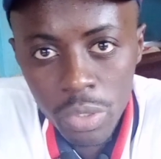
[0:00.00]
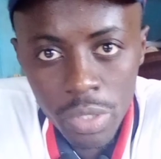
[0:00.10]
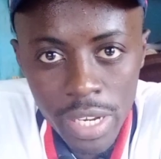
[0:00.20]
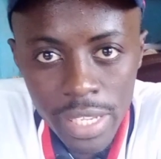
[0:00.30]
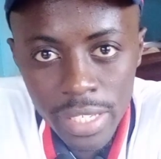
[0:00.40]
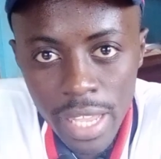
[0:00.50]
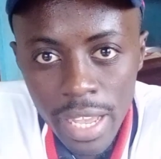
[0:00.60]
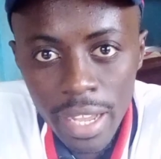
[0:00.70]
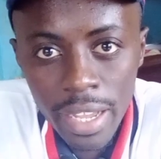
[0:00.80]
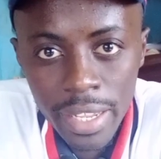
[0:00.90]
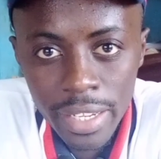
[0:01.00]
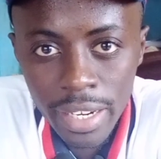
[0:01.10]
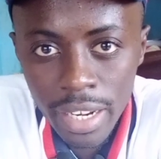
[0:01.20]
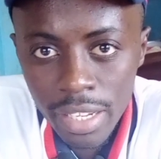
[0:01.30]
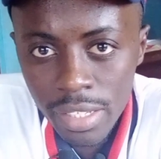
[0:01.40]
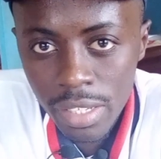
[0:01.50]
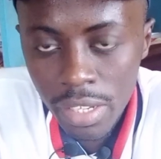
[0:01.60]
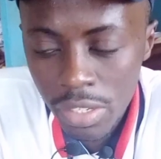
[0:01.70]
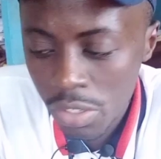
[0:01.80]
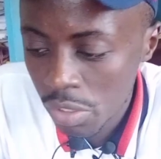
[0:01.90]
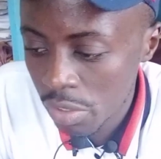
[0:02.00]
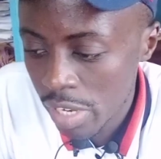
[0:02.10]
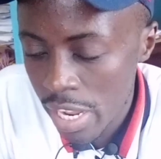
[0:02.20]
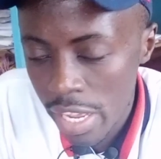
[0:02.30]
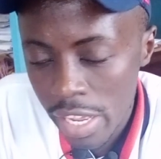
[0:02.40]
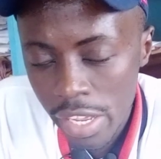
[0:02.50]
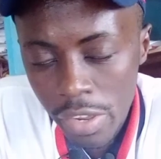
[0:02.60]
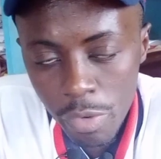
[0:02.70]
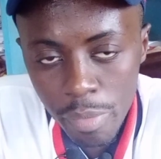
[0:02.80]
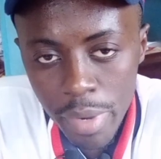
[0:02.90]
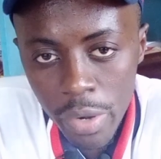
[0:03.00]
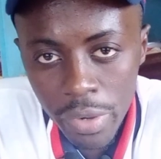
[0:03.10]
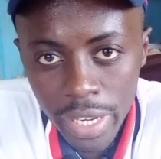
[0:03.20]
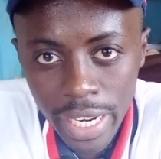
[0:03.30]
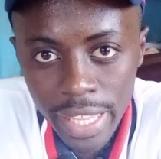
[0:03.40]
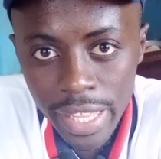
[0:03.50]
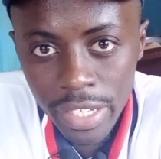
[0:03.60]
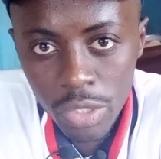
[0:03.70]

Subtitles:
to today's class. So today we'll be looking at the